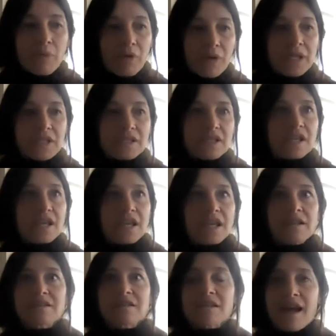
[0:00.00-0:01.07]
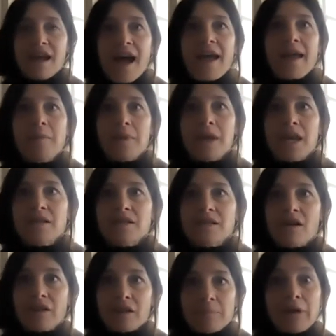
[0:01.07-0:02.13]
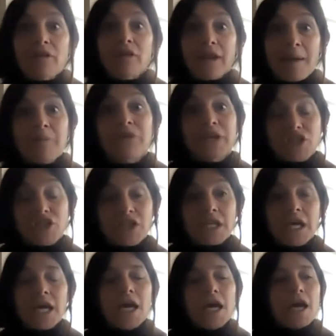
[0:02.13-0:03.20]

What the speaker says: point in time, it's all about collaboration.